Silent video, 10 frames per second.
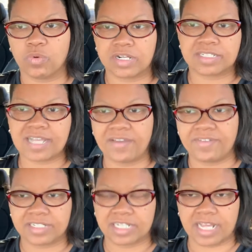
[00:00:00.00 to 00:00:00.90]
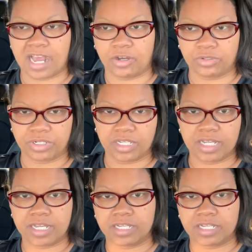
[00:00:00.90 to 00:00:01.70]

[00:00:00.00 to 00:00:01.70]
One savings account